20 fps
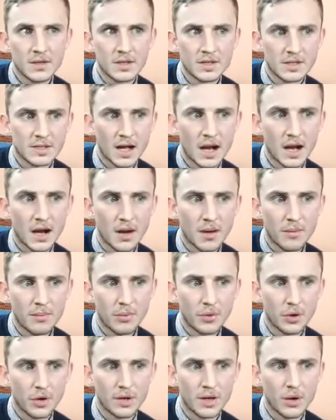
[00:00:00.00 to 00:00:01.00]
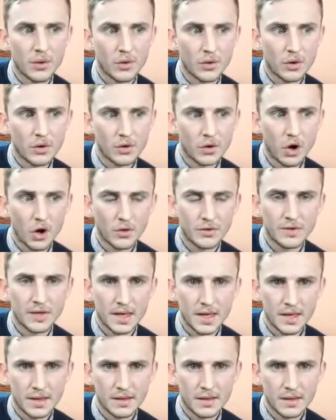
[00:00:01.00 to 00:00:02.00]
to start putting out
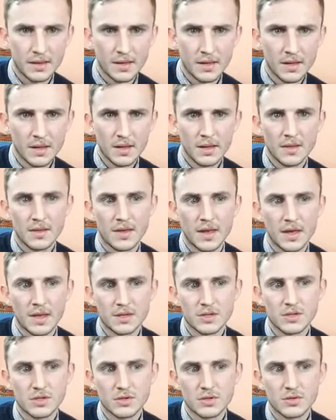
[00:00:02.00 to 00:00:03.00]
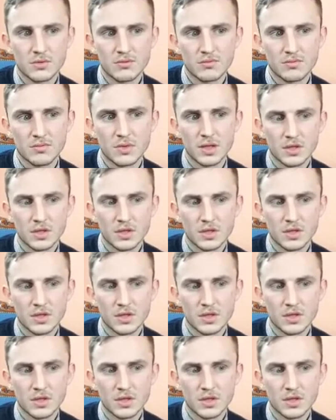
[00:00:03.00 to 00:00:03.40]
content that's